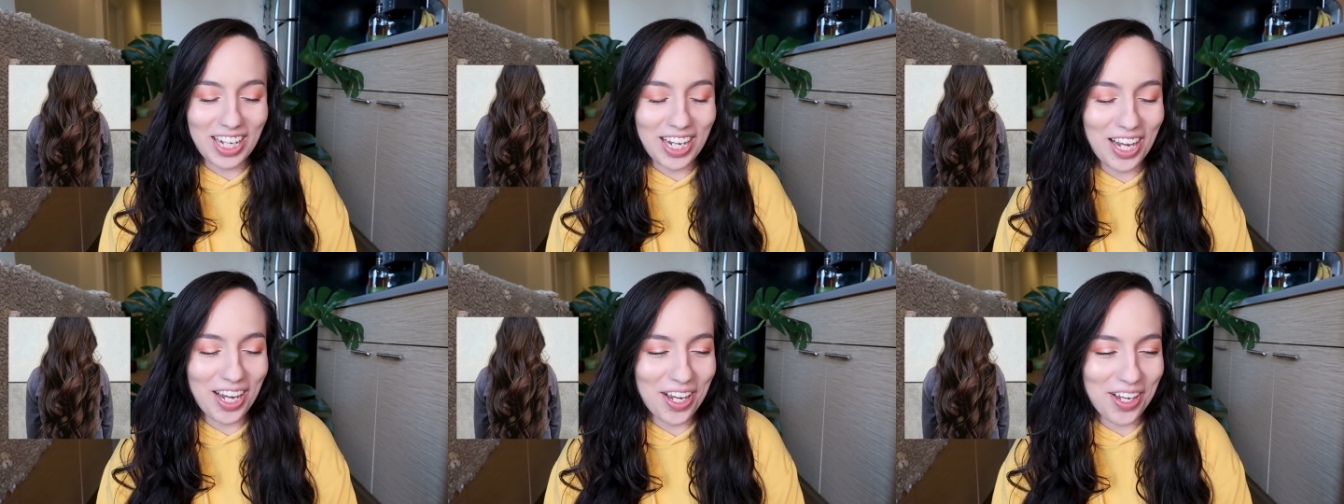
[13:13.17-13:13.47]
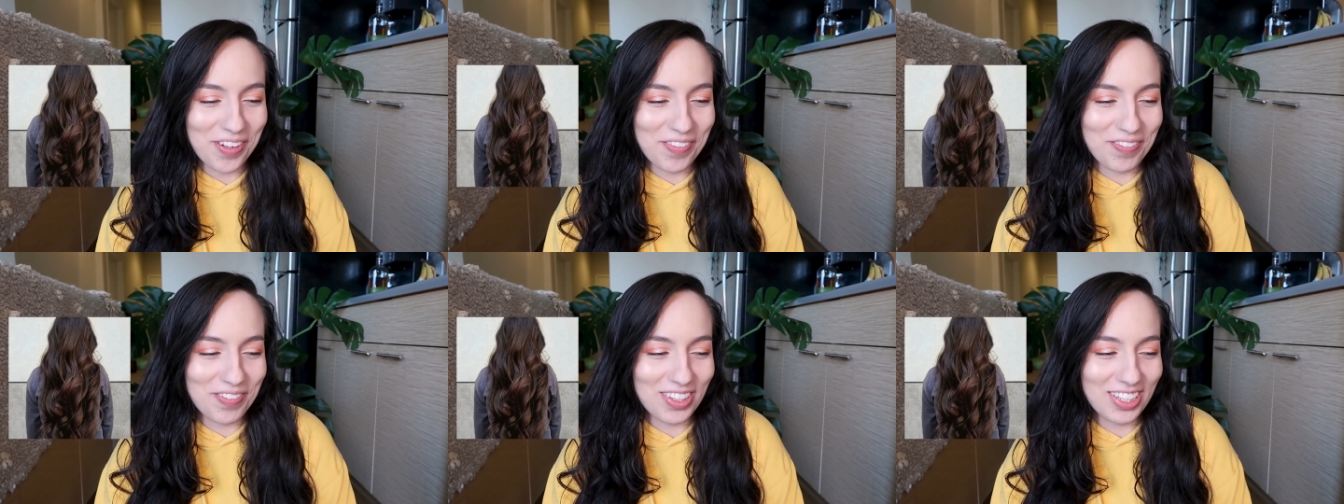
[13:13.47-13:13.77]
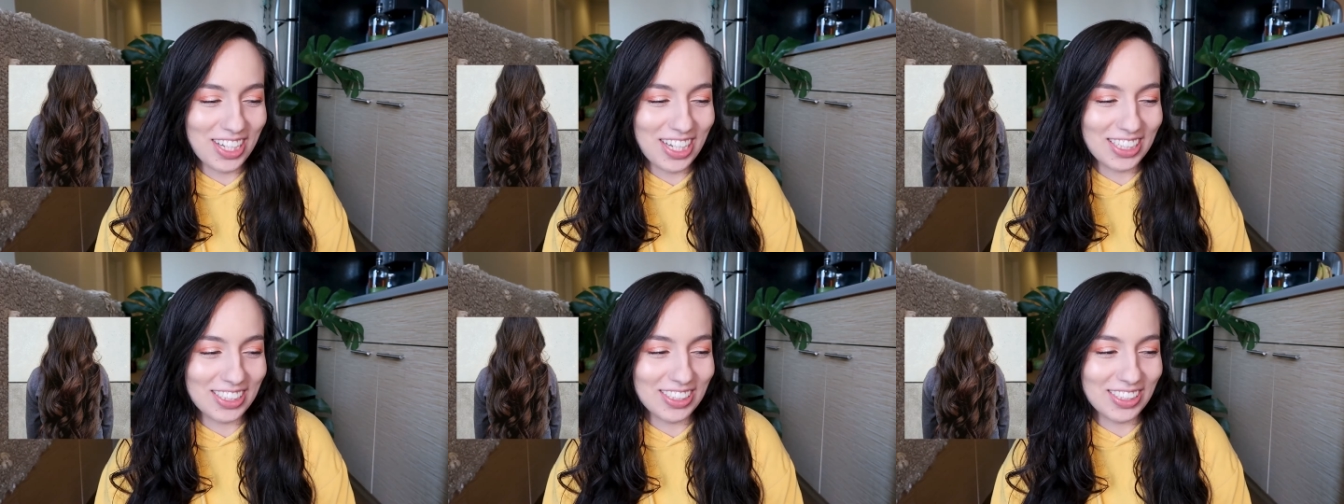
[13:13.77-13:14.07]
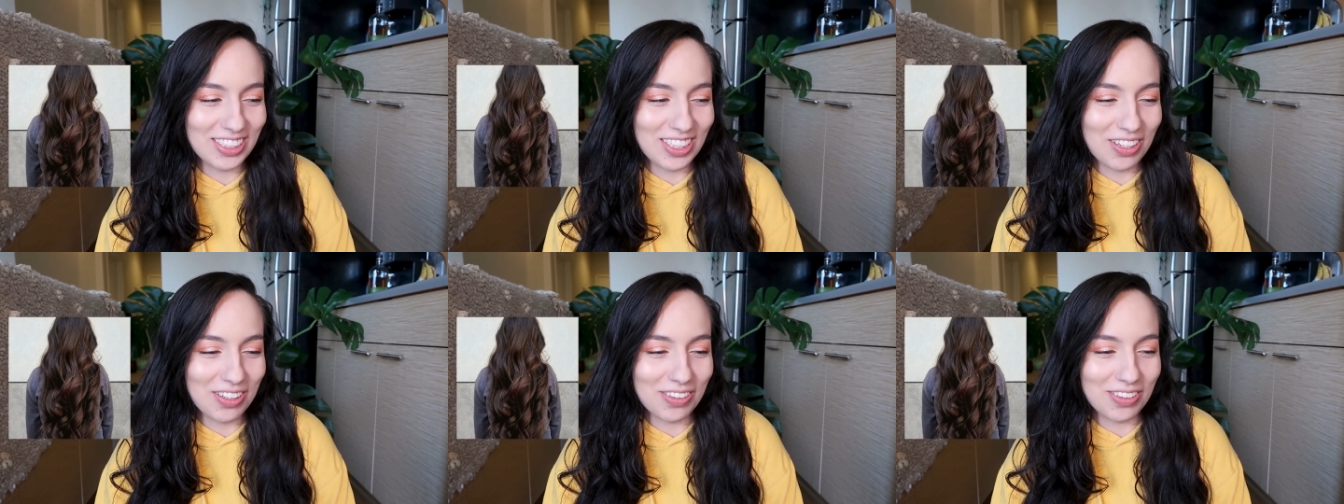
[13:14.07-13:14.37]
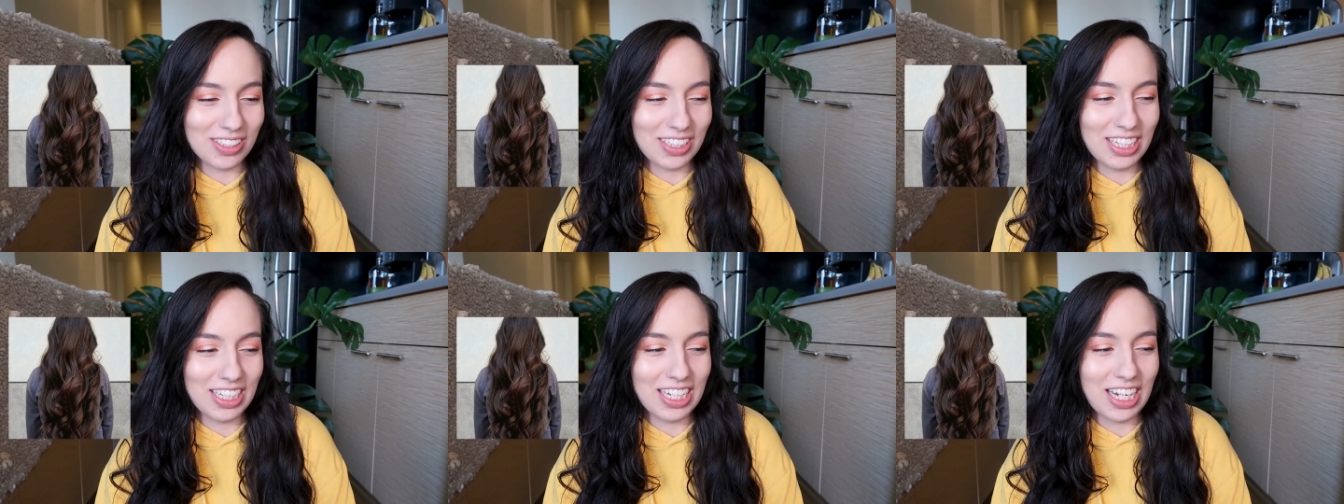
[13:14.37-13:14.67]
And
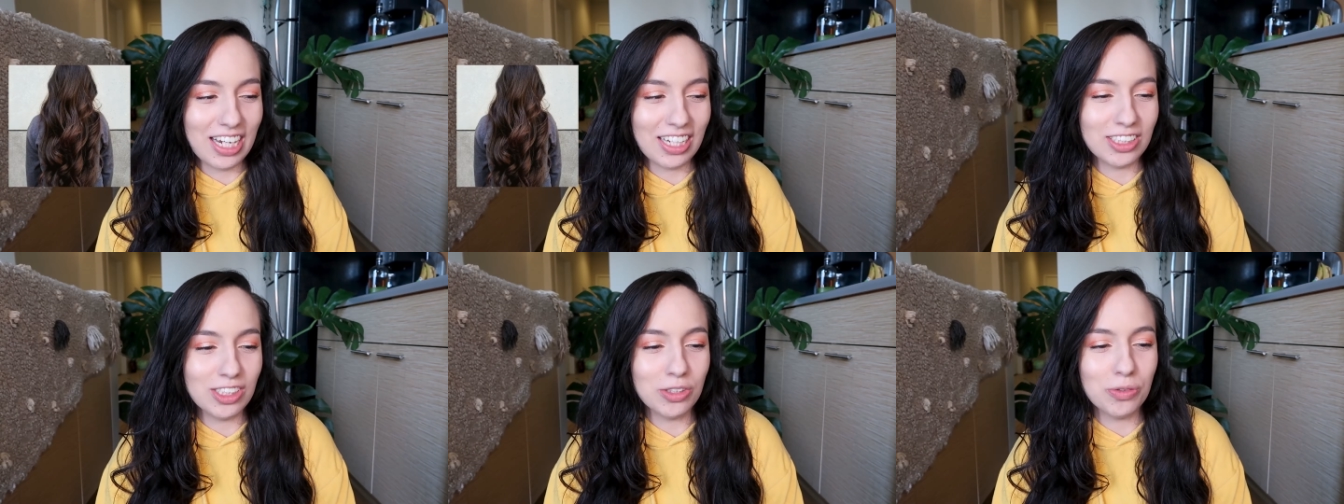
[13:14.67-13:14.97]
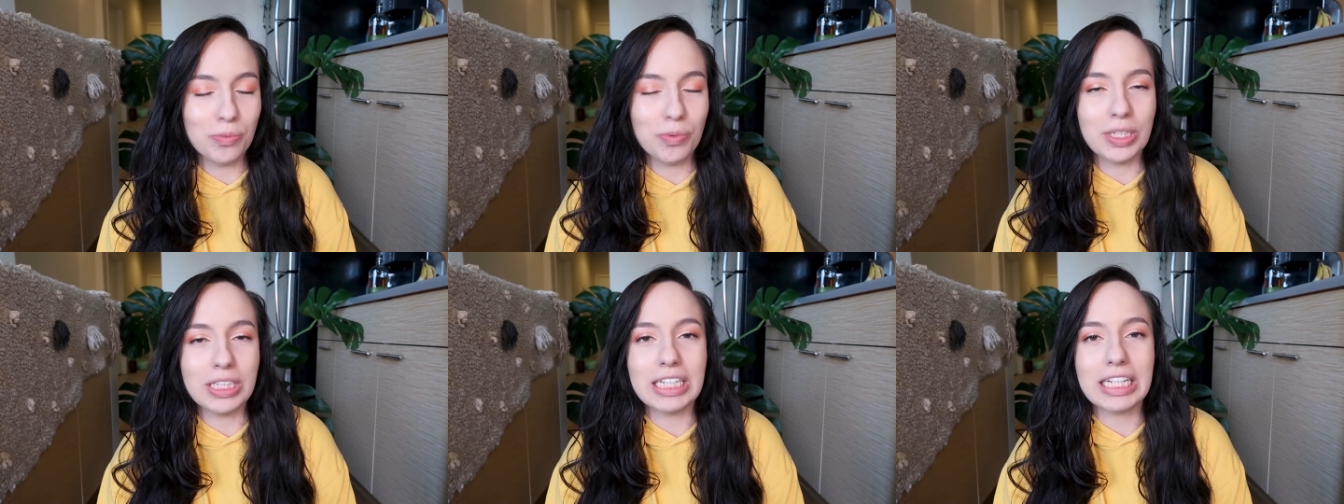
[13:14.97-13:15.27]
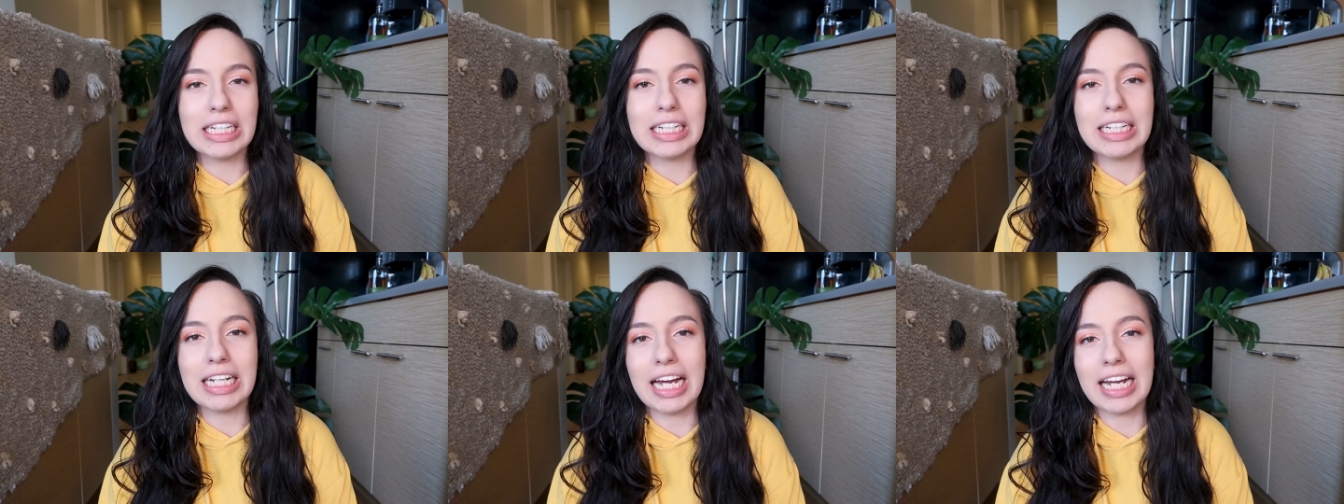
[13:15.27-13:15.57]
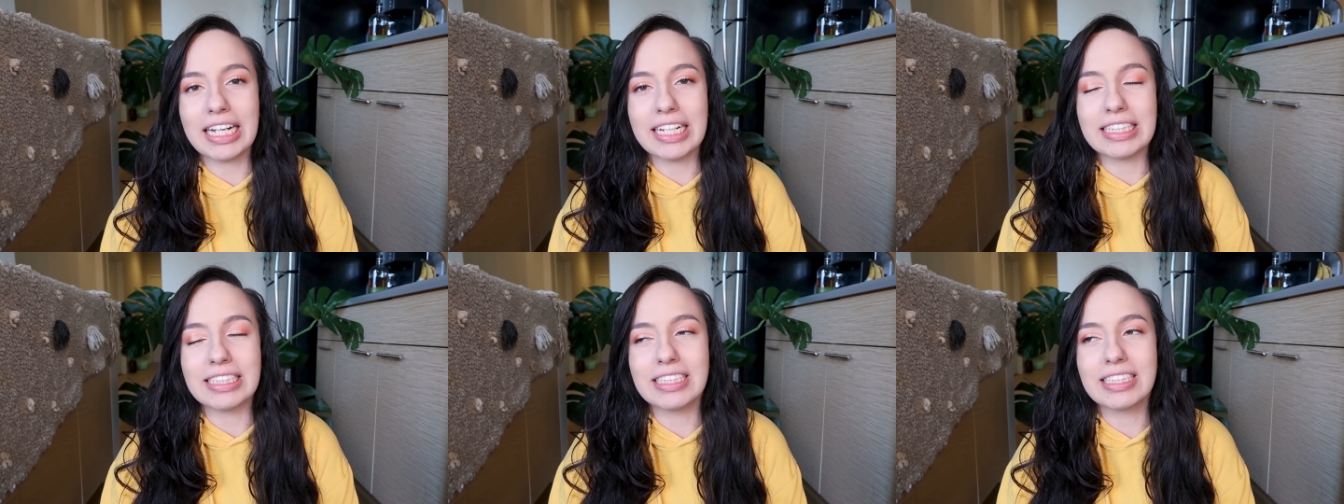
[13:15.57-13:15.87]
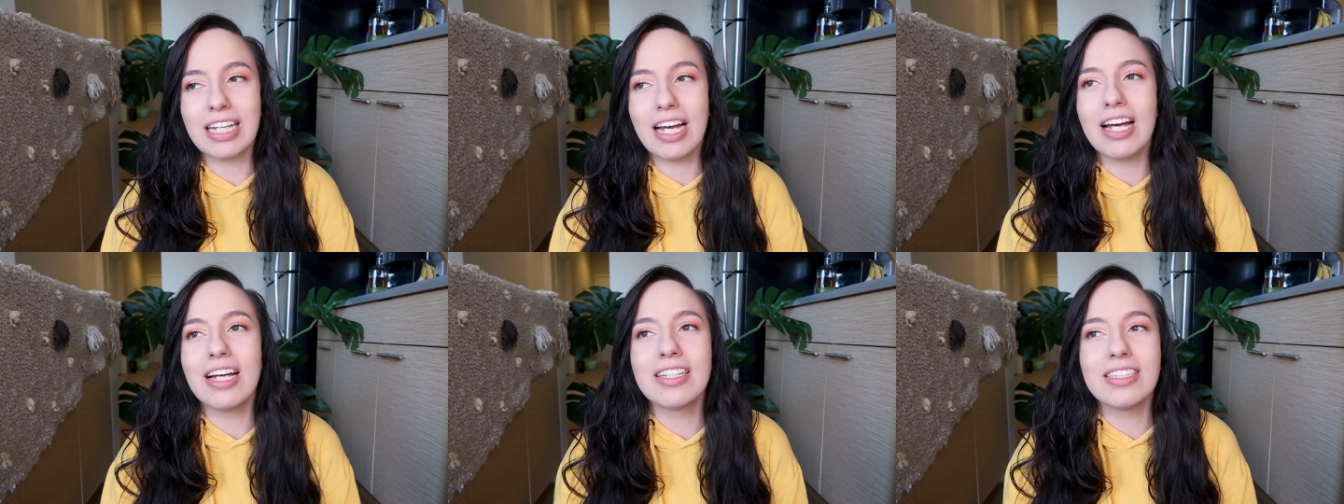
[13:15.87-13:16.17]
so yeah, it's a really nice